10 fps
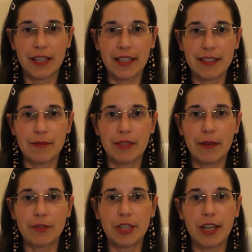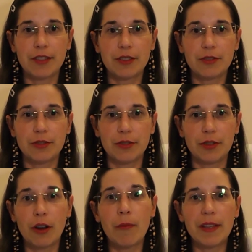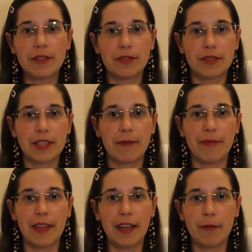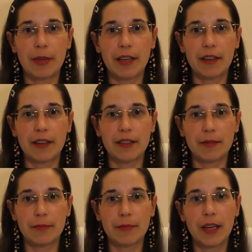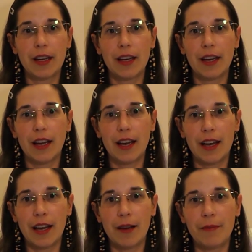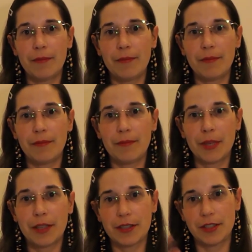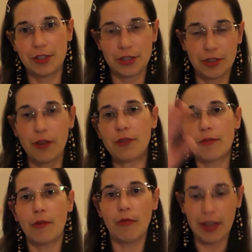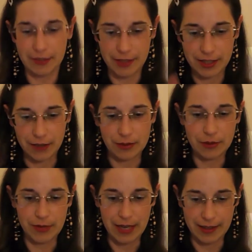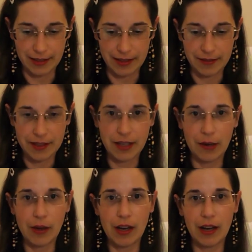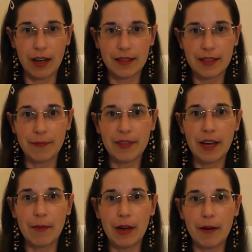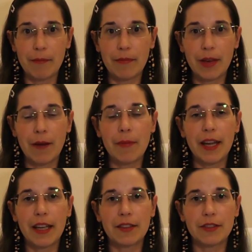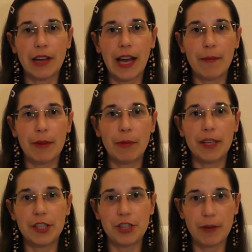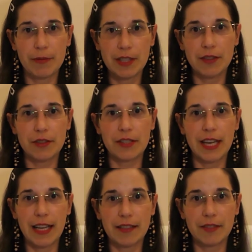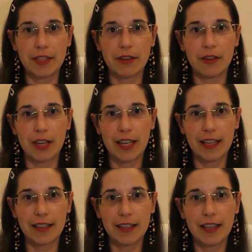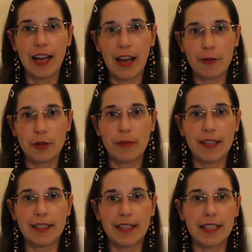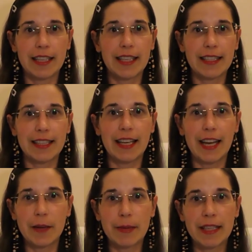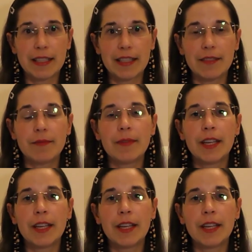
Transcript: get sometimes chance to comment on something, because it just goes from one video to another. So sometimes I'm making to a habit, when it jumps into a next video, I'll click, automatically click the like button,